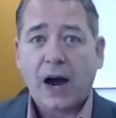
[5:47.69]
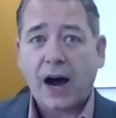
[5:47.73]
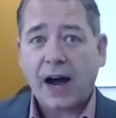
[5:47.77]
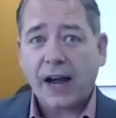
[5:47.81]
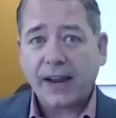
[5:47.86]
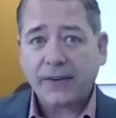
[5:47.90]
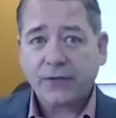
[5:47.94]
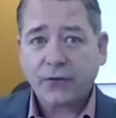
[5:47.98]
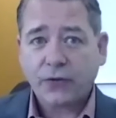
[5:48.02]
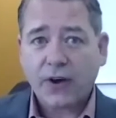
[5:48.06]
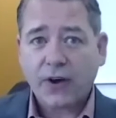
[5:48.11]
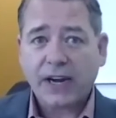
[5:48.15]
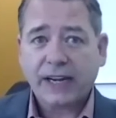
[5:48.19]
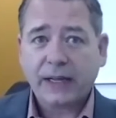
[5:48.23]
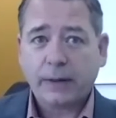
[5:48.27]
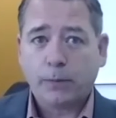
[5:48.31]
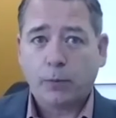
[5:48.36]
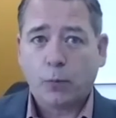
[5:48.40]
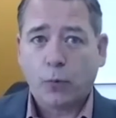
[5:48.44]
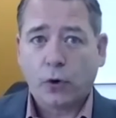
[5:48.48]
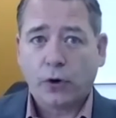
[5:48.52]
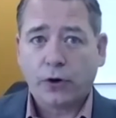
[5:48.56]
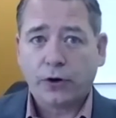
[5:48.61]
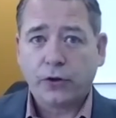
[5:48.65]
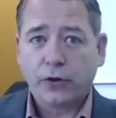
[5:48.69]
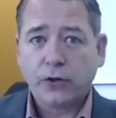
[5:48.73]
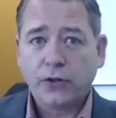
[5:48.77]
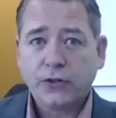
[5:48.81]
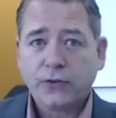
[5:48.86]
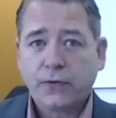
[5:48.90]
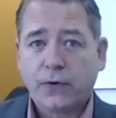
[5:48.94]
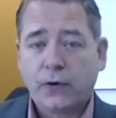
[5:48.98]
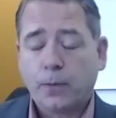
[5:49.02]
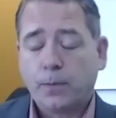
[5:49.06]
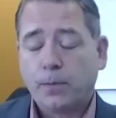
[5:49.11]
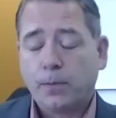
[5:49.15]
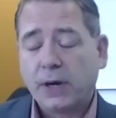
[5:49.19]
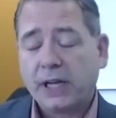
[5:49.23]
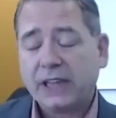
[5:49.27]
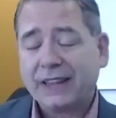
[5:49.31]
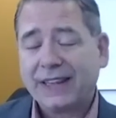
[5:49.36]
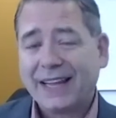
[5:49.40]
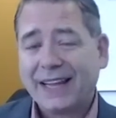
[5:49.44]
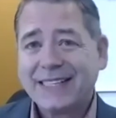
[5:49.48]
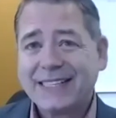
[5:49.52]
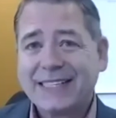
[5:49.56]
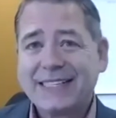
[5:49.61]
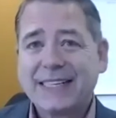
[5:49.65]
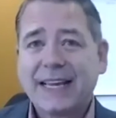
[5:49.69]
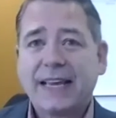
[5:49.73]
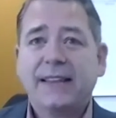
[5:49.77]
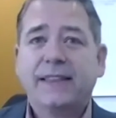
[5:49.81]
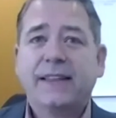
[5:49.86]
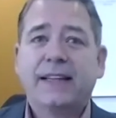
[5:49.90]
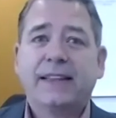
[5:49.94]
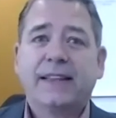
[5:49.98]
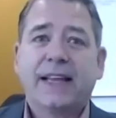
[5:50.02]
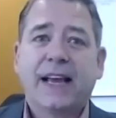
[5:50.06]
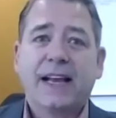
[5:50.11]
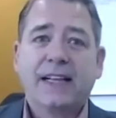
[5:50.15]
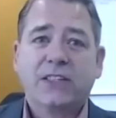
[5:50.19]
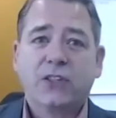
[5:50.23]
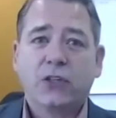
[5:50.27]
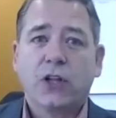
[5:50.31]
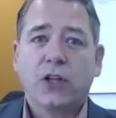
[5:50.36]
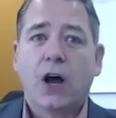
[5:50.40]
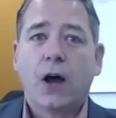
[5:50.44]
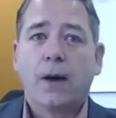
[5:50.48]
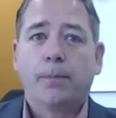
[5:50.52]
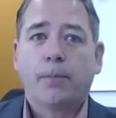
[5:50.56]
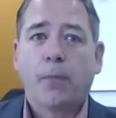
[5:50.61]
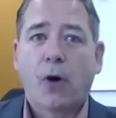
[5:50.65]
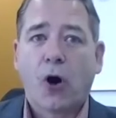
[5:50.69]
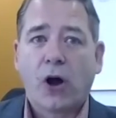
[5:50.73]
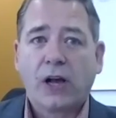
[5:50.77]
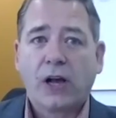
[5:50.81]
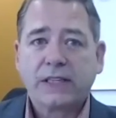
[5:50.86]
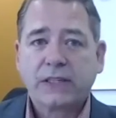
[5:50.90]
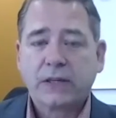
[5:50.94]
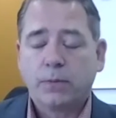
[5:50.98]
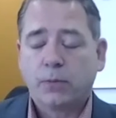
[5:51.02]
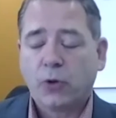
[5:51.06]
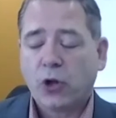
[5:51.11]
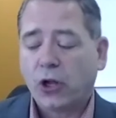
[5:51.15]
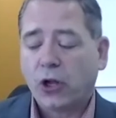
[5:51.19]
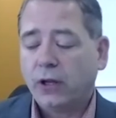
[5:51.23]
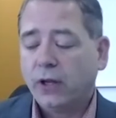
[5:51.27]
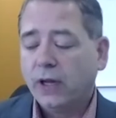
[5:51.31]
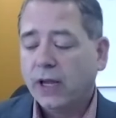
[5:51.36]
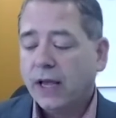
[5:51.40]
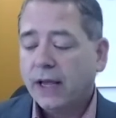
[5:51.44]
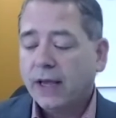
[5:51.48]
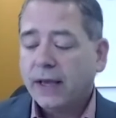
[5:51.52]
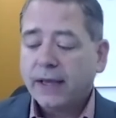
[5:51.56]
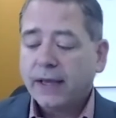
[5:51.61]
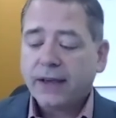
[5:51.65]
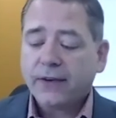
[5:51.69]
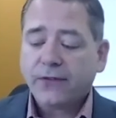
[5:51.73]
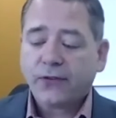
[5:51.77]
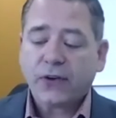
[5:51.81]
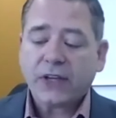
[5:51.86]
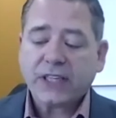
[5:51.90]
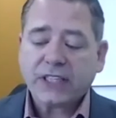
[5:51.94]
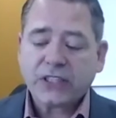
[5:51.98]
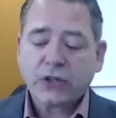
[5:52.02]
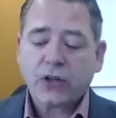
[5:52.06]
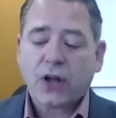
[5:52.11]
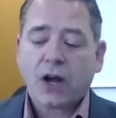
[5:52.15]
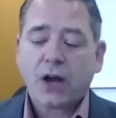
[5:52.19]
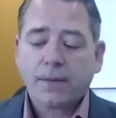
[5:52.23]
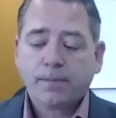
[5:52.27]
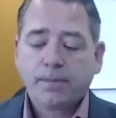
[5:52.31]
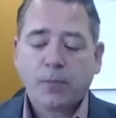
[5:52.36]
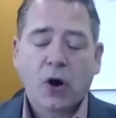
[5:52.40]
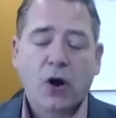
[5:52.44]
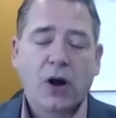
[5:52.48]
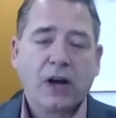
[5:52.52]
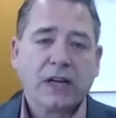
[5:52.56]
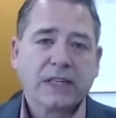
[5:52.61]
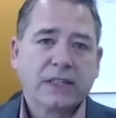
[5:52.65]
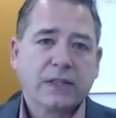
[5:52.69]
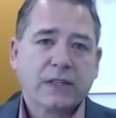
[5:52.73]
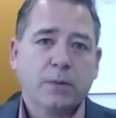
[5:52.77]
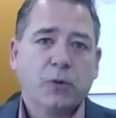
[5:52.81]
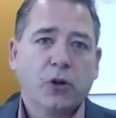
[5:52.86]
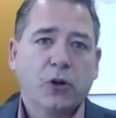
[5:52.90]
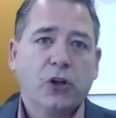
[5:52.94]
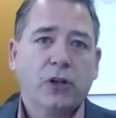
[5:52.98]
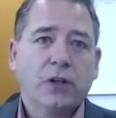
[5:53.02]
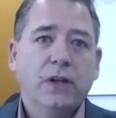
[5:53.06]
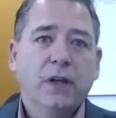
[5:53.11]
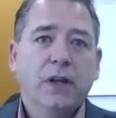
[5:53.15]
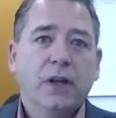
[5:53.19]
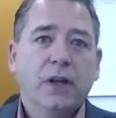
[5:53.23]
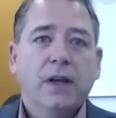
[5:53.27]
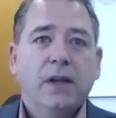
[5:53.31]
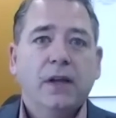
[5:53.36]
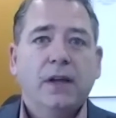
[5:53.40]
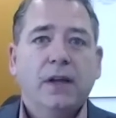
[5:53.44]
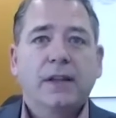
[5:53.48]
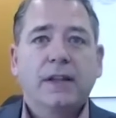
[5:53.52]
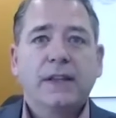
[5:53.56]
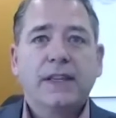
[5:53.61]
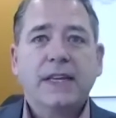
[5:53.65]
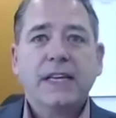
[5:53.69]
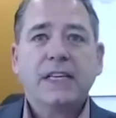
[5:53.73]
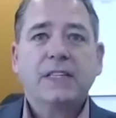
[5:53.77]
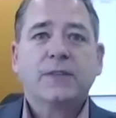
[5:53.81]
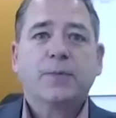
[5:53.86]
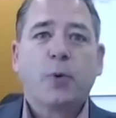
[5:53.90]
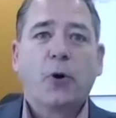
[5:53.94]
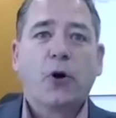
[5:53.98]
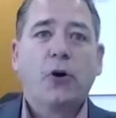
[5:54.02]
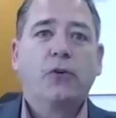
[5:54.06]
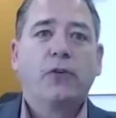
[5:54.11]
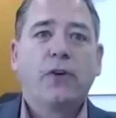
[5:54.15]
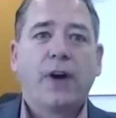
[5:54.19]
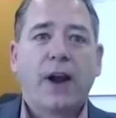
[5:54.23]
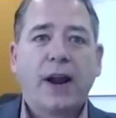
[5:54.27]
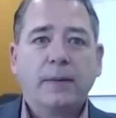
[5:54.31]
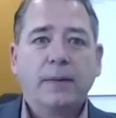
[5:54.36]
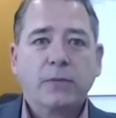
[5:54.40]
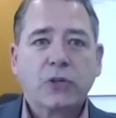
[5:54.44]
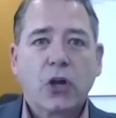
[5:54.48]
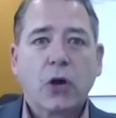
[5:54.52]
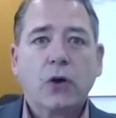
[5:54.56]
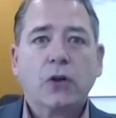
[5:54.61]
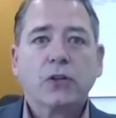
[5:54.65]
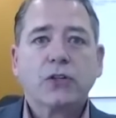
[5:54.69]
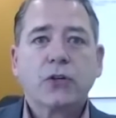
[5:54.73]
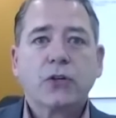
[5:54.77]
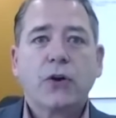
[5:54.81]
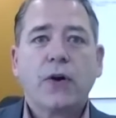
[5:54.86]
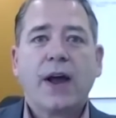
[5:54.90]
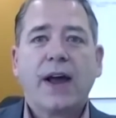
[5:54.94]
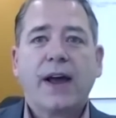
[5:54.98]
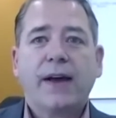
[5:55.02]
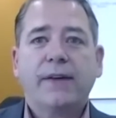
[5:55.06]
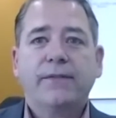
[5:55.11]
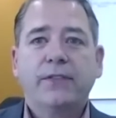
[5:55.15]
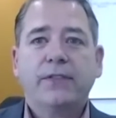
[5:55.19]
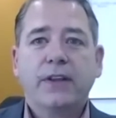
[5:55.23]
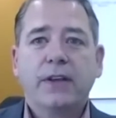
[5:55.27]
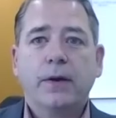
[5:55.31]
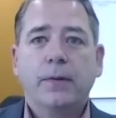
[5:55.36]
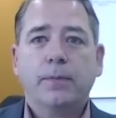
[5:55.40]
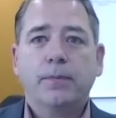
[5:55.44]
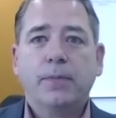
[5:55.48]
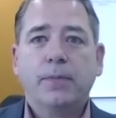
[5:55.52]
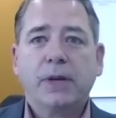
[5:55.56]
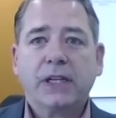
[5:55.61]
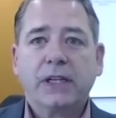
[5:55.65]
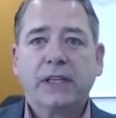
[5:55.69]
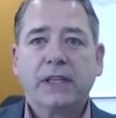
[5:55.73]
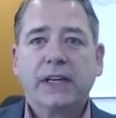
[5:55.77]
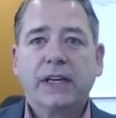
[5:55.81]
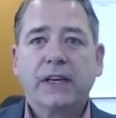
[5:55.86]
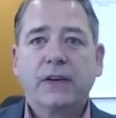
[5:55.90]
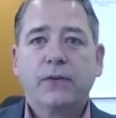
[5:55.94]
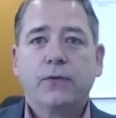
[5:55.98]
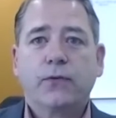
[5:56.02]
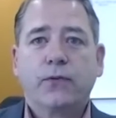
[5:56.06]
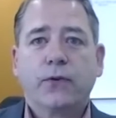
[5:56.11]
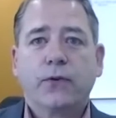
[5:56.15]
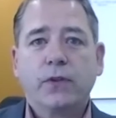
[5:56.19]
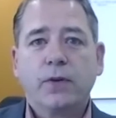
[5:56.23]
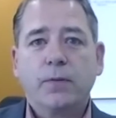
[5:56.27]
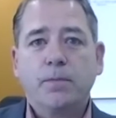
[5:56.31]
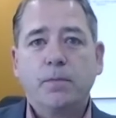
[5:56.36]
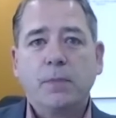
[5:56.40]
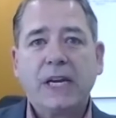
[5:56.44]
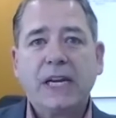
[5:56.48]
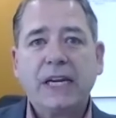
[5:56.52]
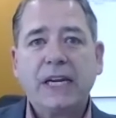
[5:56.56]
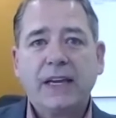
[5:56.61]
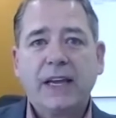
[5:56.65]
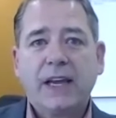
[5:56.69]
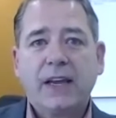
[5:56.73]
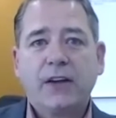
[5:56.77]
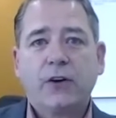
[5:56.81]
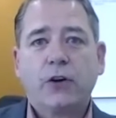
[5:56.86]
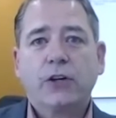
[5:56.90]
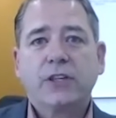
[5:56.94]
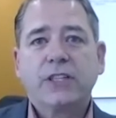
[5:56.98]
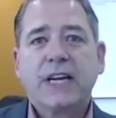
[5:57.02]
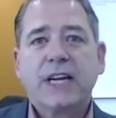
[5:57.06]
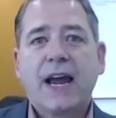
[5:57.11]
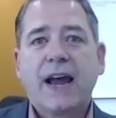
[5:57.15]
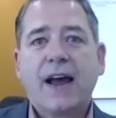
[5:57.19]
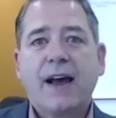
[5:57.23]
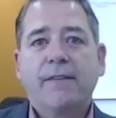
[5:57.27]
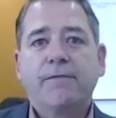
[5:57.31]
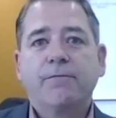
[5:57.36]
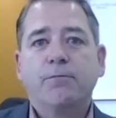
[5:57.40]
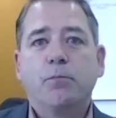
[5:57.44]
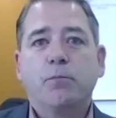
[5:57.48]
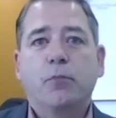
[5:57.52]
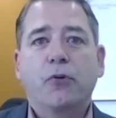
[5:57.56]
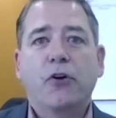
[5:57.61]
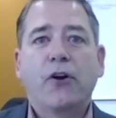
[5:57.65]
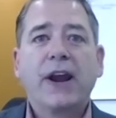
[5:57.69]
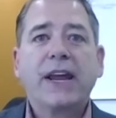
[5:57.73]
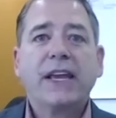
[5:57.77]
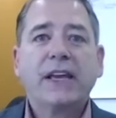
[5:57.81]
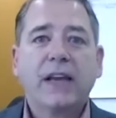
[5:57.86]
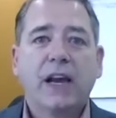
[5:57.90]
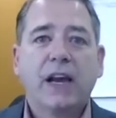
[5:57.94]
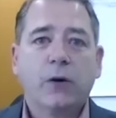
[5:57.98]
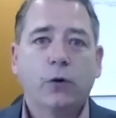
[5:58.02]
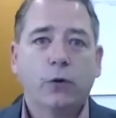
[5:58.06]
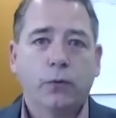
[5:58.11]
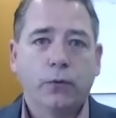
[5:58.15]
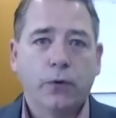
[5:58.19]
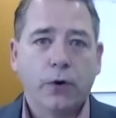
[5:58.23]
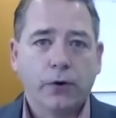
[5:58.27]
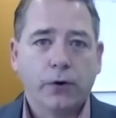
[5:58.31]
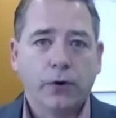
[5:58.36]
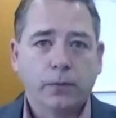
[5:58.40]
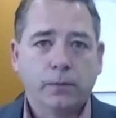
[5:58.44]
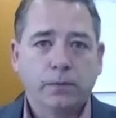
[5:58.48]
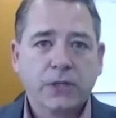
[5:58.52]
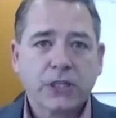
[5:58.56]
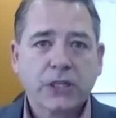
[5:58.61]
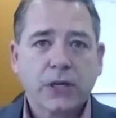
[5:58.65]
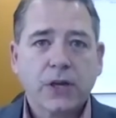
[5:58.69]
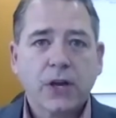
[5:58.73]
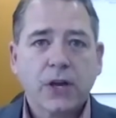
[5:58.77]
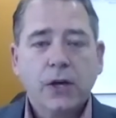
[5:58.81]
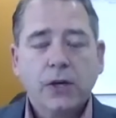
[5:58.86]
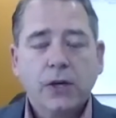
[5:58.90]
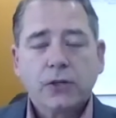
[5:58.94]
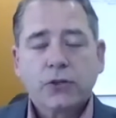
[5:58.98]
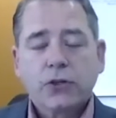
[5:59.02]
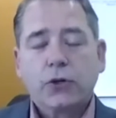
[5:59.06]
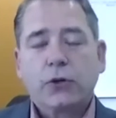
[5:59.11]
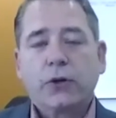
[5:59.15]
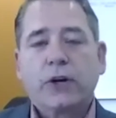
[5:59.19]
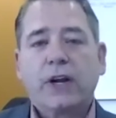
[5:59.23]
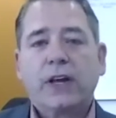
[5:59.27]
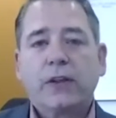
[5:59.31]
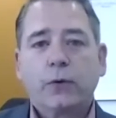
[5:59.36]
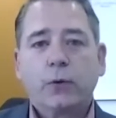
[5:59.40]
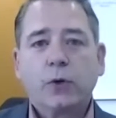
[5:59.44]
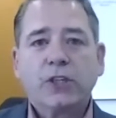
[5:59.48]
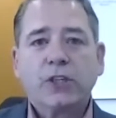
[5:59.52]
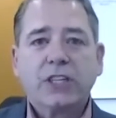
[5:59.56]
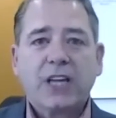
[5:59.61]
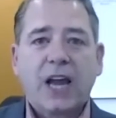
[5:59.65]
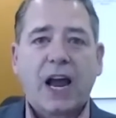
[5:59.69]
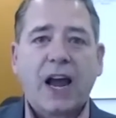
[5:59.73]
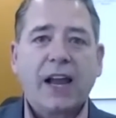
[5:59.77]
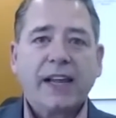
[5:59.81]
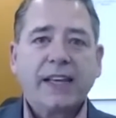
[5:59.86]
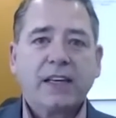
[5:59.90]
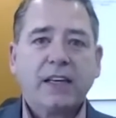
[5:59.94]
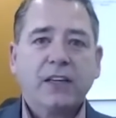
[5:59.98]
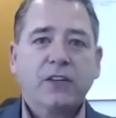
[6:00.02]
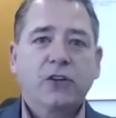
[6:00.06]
I find it more useful, but let's say that that's not possible. If it's not possible, these programs also have the ability for the mediator to have breakout rooms. So in other words, I can